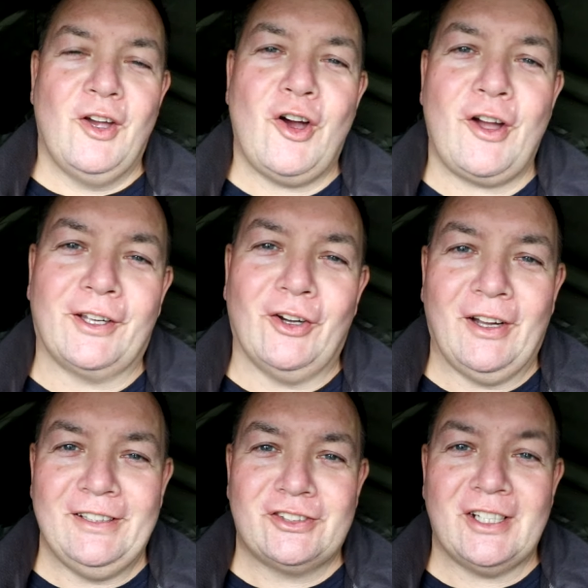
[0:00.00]
Hi
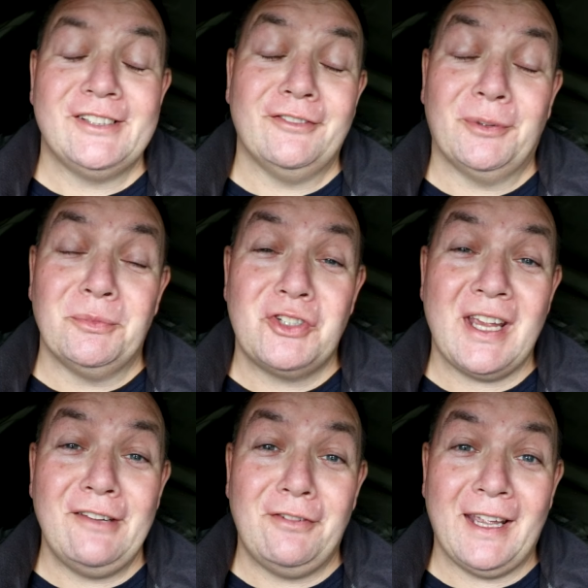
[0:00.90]
guys, Jason from
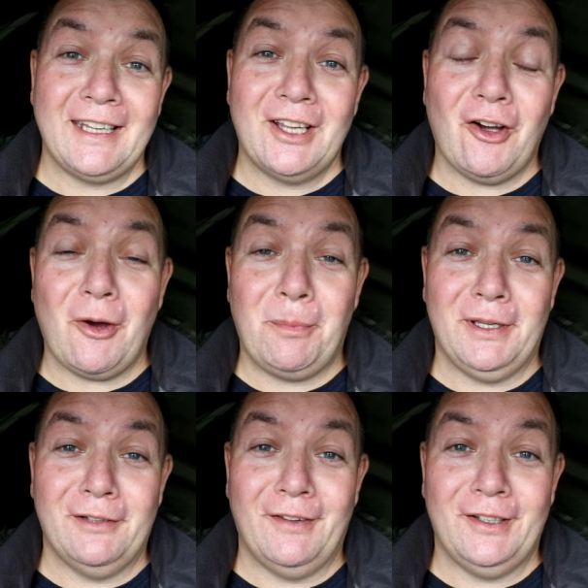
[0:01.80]
JVA
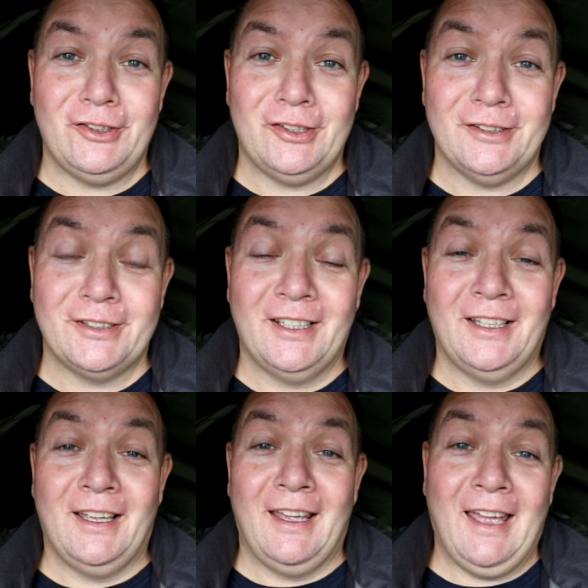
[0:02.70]
Carpy Adventures,
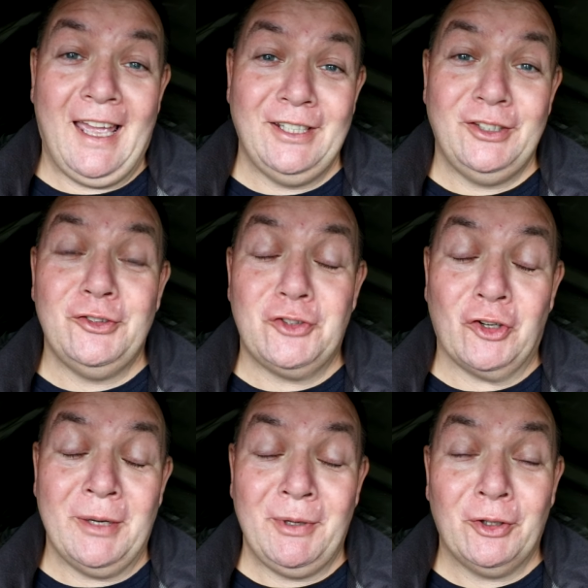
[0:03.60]
and you
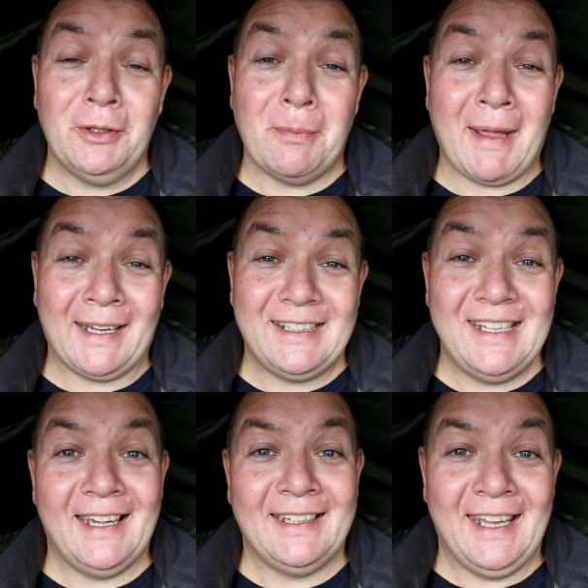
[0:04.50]
join me on the bank
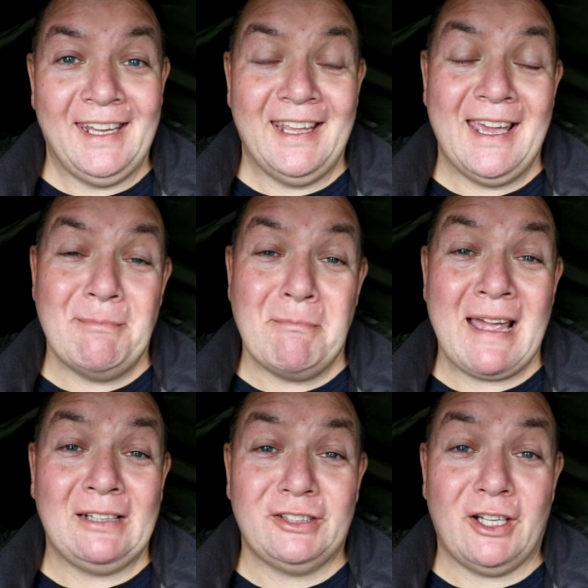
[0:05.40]
yet again at
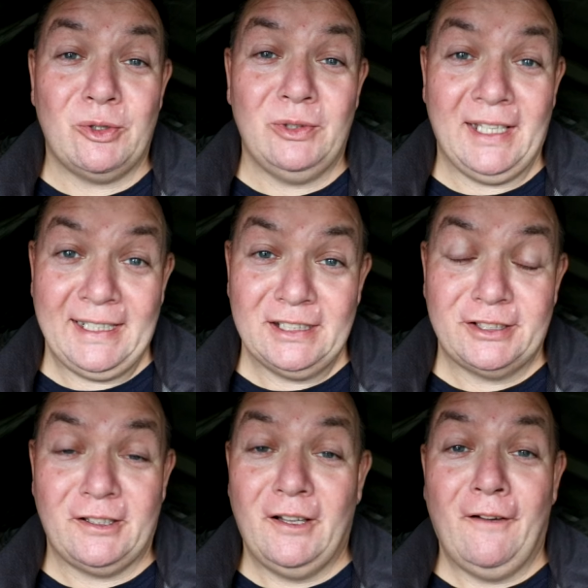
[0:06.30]
Mousehole
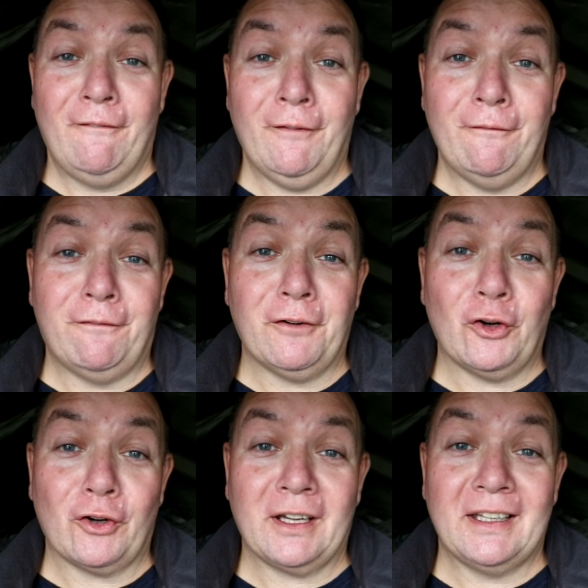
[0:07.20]
Lakes for
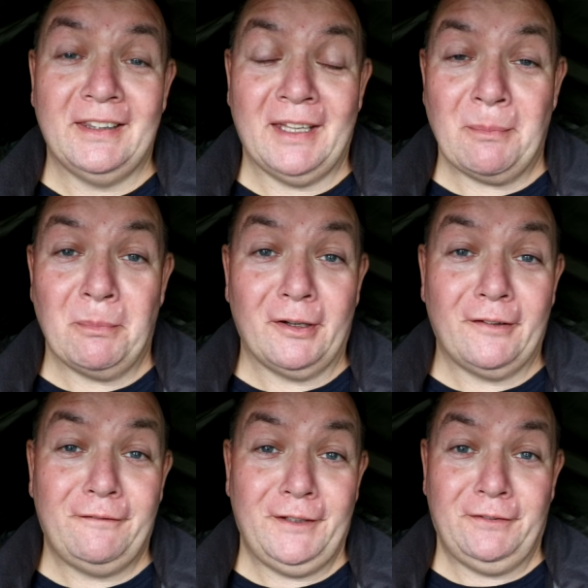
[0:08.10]
vlog number
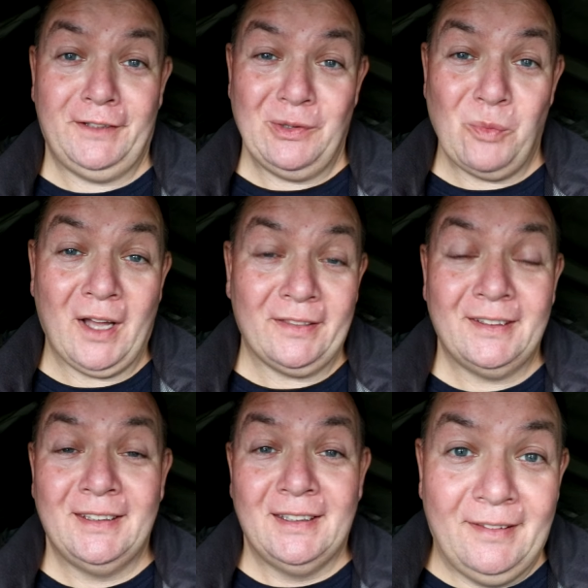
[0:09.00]
51.
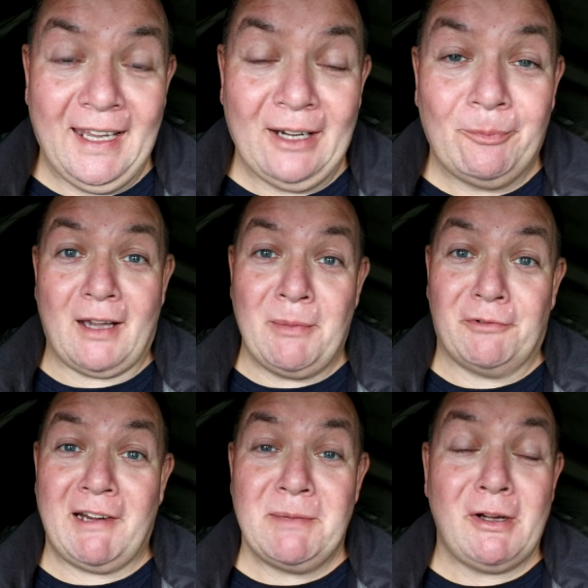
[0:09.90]
Now, I'm
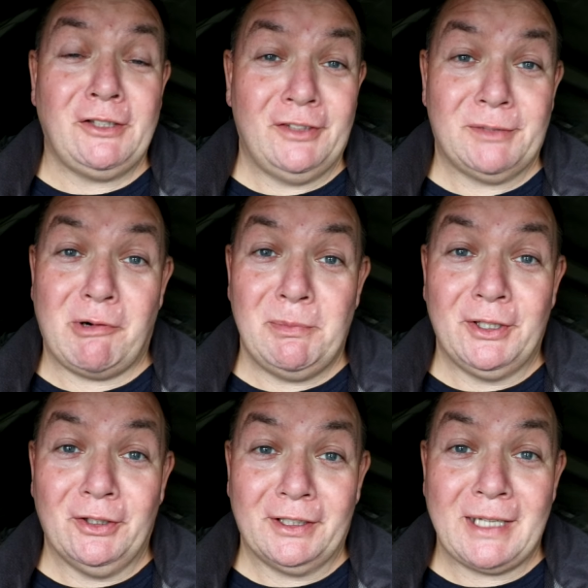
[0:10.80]
afraid most of it's probably
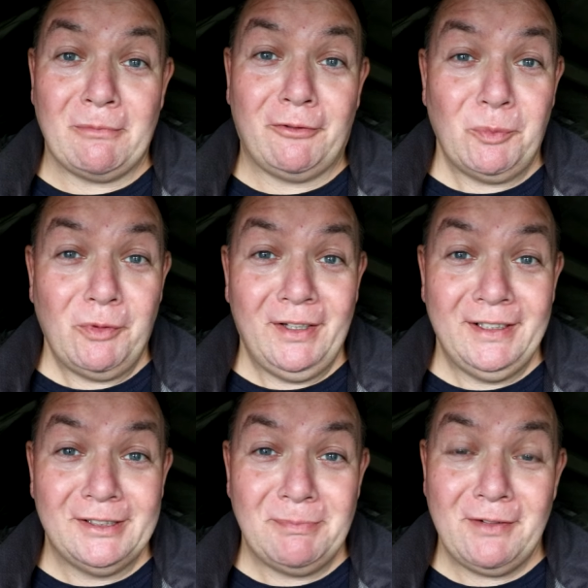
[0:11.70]
going to come from within
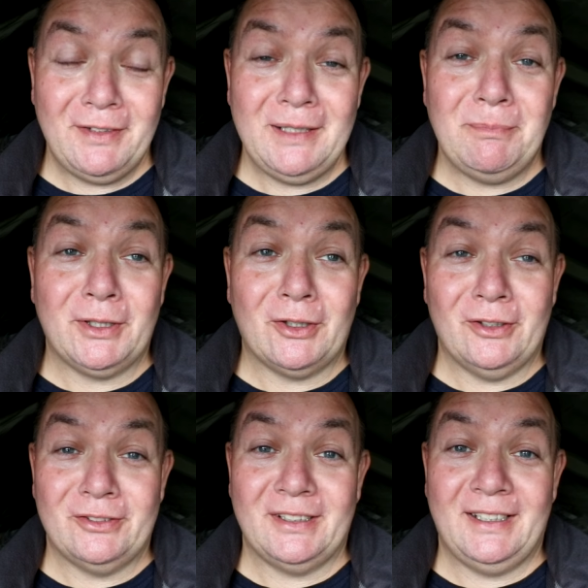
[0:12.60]
this bivvy
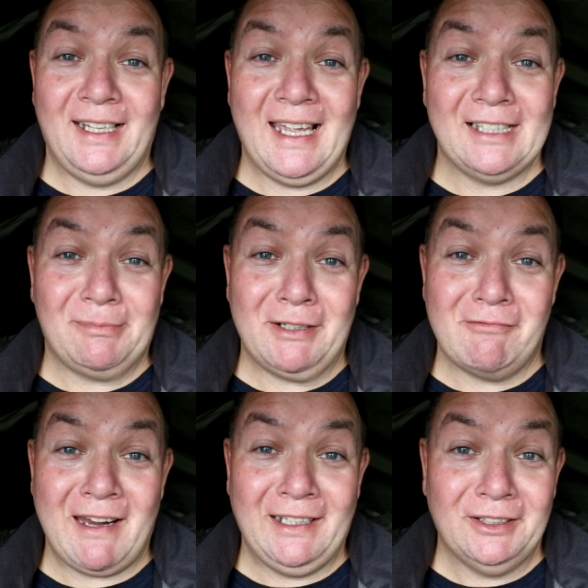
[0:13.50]
because it has been
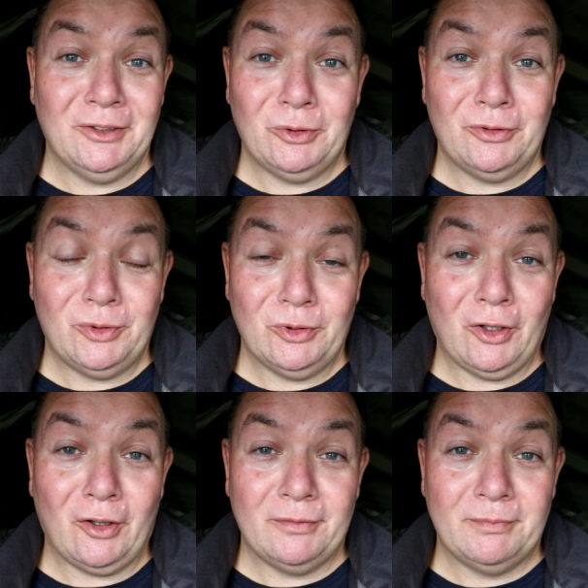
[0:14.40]
raining an awful lot.